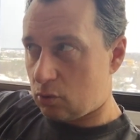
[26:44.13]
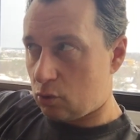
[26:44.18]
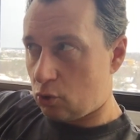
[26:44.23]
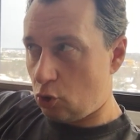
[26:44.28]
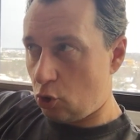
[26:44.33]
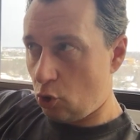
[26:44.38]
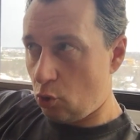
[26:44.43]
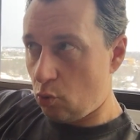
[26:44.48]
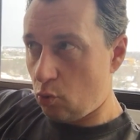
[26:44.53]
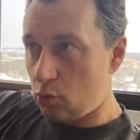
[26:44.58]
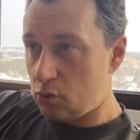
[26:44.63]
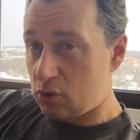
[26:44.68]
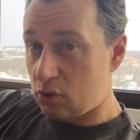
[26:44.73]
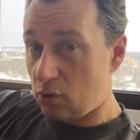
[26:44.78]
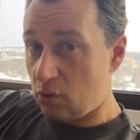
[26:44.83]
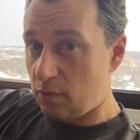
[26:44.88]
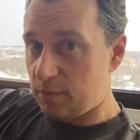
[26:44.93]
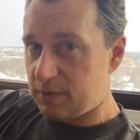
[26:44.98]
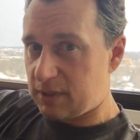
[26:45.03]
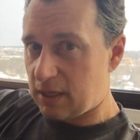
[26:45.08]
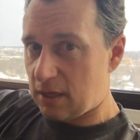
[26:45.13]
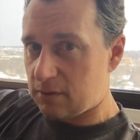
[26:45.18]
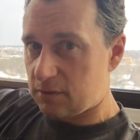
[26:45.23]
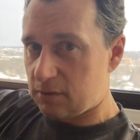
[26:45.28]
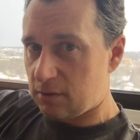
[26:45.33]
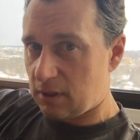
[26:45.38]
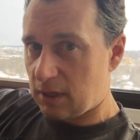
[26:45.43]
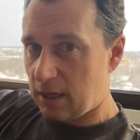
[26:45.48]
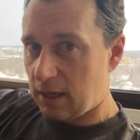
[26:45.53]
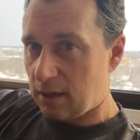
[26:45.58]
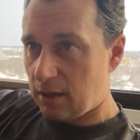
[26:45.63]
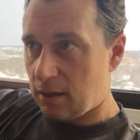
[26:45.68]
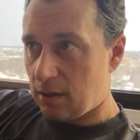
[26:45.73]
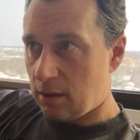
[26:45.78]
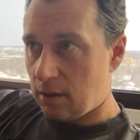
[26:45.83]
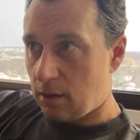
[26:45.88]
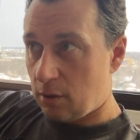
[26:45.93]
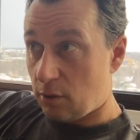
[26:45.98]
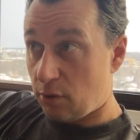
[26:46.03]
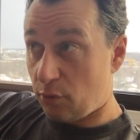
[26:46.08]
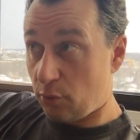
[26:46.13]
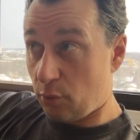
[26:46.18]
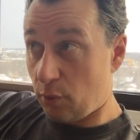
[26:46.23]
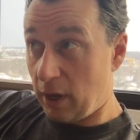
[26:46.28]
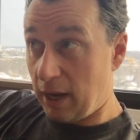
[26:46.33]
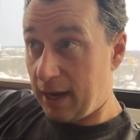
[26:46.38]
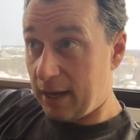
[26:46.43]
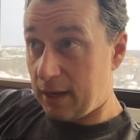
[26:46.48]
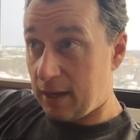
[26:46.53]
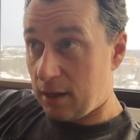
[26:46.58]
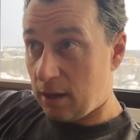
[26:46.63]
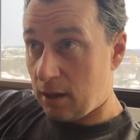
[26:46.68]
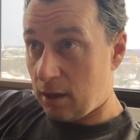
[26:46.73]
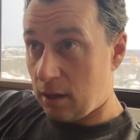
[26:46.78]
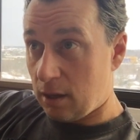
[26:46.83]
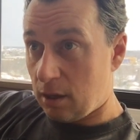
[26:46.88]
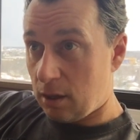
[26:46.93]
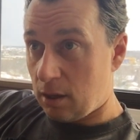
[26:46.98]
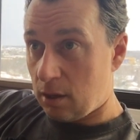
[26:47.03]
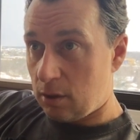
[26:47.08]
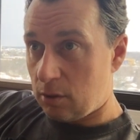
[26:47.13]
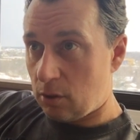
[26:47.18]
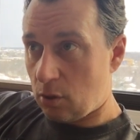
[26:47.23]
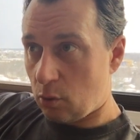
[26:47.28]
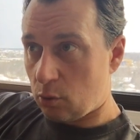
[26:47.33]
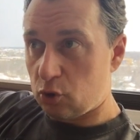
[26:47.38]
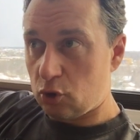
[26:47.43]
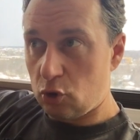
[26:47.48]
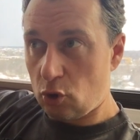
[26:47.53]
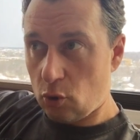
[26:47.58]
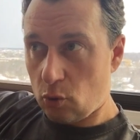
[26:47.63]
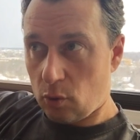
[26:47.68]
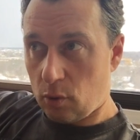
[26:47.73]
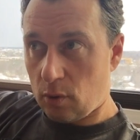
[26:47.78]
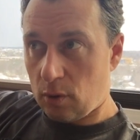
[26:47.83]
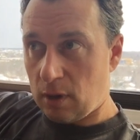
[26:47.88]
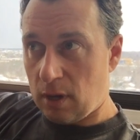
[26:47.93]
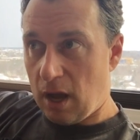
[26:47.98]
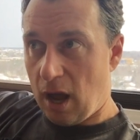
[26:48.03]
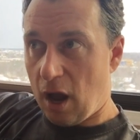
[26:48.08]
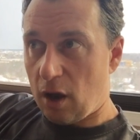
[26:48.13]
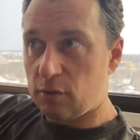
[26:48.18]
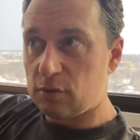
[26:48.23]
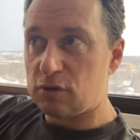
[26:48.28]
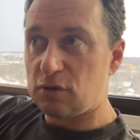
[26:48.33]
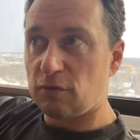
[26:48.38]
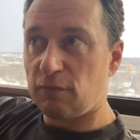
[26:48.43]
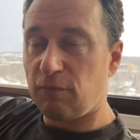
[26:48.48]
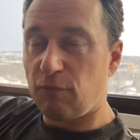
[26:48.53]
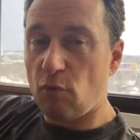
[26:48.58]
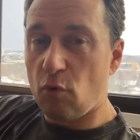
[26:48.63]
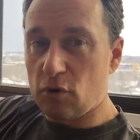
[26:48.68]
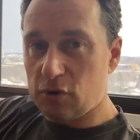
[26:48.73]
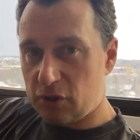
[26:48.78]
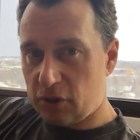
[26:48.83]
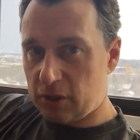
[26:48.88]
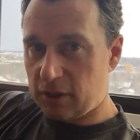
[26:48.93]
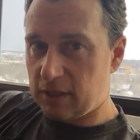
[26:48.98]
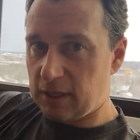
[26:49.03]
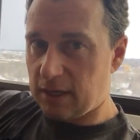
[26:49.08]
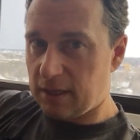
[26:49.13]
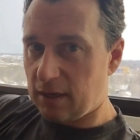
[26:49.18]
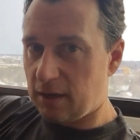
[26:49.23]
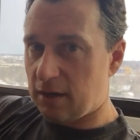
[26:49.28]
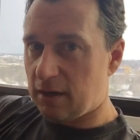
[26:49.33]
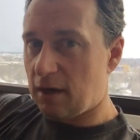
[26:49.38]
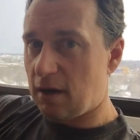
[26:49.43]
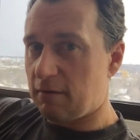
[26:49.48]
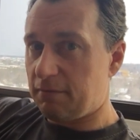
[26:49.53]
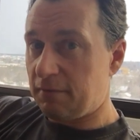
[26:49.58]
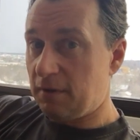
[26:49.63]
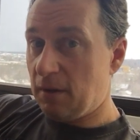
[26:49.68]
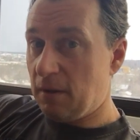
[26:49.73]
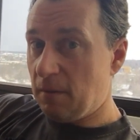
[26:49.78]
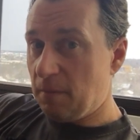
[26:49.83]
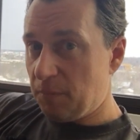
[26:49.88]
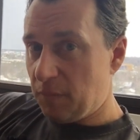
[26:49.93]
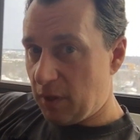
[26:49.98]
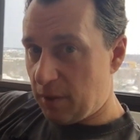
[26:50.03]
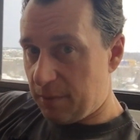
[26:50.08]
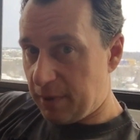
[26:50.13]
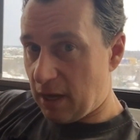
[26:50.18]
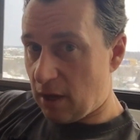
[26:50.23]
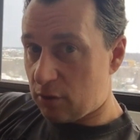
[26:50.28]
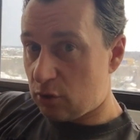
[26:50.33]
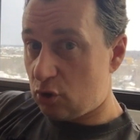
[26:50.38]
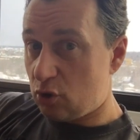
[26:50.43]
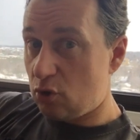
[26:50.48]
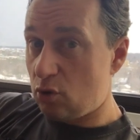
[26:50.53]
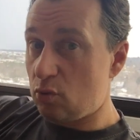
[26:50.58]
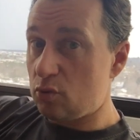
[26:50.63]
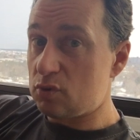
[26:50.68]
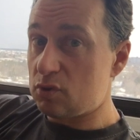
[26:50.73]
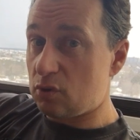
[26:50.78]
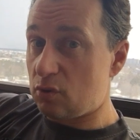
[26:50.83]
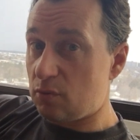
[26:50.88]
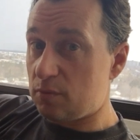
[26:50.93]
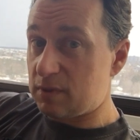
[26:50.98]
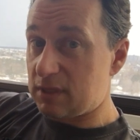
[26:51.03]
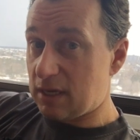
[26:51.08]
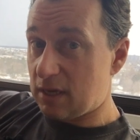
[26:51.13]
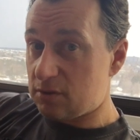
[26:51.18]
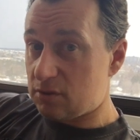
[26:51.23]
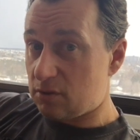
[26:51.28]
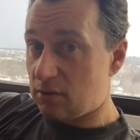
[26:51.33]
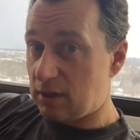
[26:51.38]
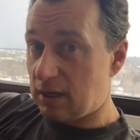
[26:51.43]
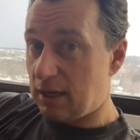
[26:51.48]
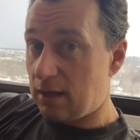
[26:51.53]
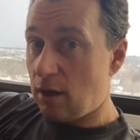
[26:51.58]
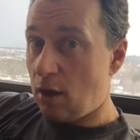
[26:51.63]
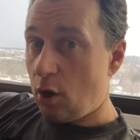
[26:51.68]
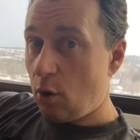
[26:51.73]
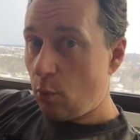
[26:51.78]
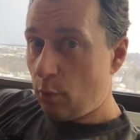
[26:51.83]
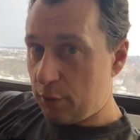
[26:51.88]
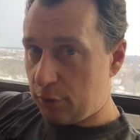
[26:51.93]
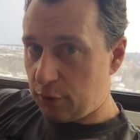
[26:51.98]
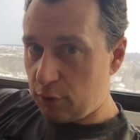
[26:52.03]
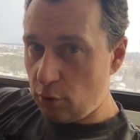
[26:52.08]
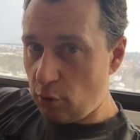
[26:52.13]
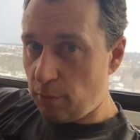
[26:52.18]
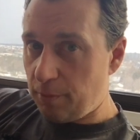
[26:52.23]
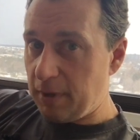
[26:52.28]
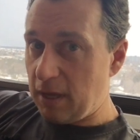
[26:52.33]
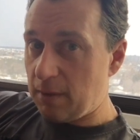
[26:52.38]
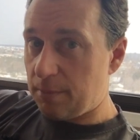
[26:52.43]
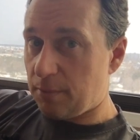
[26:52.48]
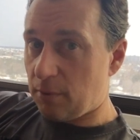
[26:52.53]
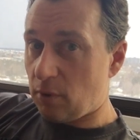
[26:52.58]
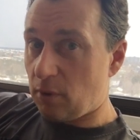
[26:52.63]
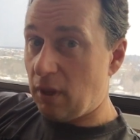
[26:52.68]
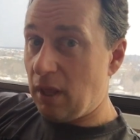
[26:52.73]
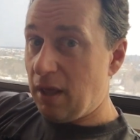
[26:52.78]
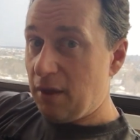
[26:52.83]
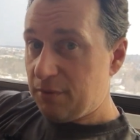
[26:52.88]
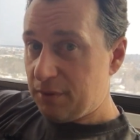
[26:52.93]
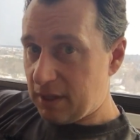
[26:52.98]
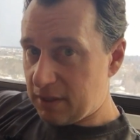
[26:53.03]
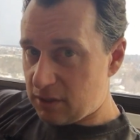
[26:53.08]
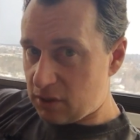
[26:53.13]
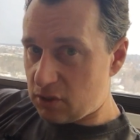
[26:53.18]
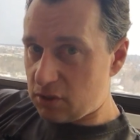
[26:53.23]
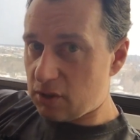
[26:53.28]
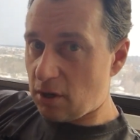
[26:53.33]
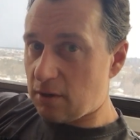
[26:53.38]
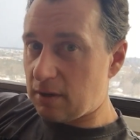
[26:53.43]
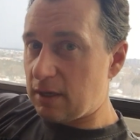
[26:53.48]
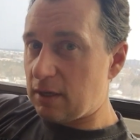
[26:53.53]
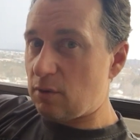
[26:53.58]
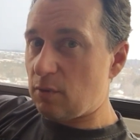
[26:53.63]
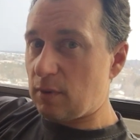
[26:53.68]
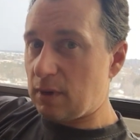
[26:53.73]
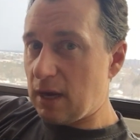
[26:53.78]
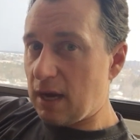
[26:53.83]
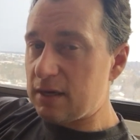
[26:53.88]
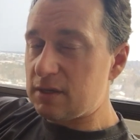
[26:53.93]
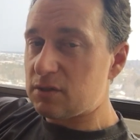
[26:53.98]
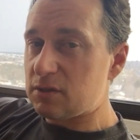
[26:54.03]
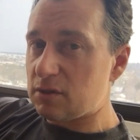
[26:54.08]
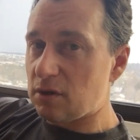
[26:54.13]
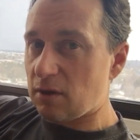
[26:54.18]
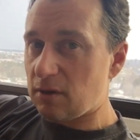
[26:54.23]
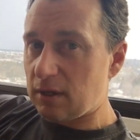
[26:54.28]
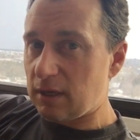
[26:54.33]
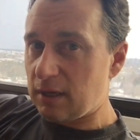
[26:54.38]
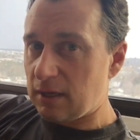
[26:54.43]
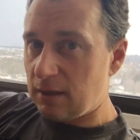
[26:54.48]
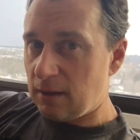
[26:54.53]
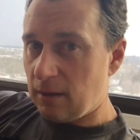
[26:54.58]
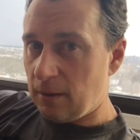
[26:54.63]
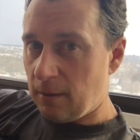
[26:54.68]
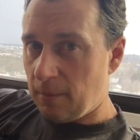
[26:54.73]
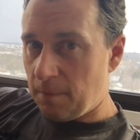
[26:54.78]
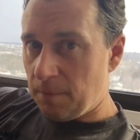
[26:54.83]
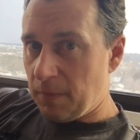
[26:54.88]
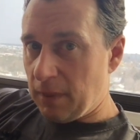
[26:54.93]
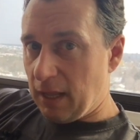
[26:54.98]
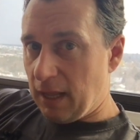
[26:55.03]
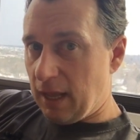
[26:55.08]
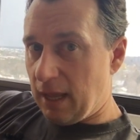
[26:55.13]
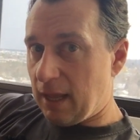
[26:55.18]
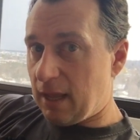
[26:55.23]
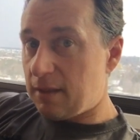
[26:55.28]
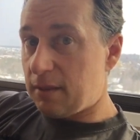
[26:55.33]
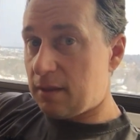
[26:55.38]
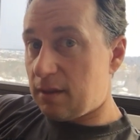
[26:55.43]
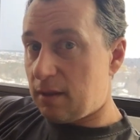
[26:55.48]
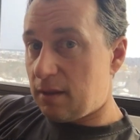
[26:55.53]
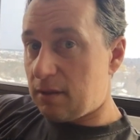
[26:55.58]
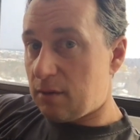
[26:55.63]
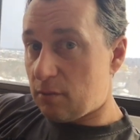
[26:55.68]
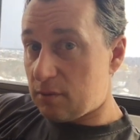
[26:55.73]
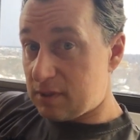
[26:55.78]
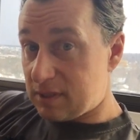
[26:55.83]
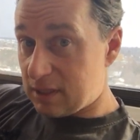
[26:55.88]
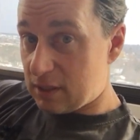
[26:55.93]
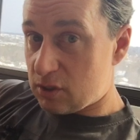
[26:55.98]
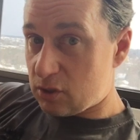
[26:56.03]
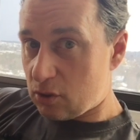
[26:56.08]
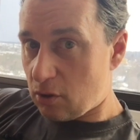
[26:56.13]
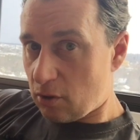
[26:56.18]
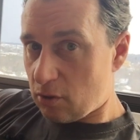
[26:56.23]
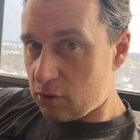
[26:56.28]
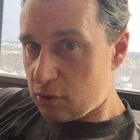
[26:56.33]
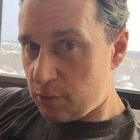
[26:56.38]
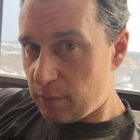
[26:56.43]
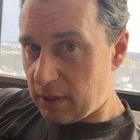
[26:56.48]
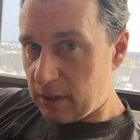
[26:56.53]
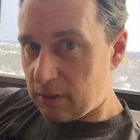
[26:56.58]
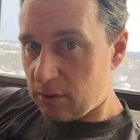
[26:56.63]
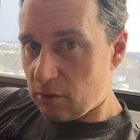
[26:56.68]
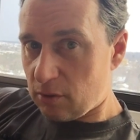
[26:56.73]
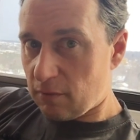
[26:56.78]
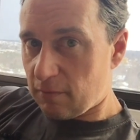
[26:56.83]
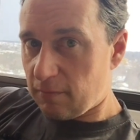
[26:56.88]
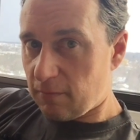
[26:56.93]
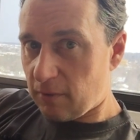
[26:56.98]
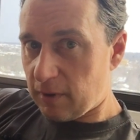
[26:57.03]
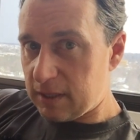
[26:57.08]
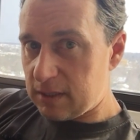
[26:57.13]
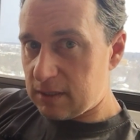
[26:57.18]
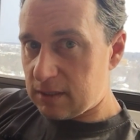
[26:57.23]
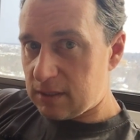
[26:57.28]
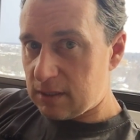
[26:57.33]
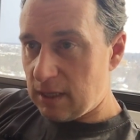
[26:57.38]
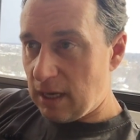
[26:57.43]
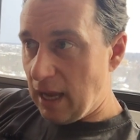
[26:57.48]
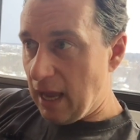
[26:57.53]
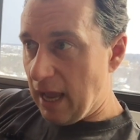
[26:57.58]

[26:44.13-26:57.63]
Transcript: Zooms yesterday. 3. No, 2. I was fortunate enough to be on 2 Zooms yesterday with 2 people that started when I started, and there was discouragement in their voice.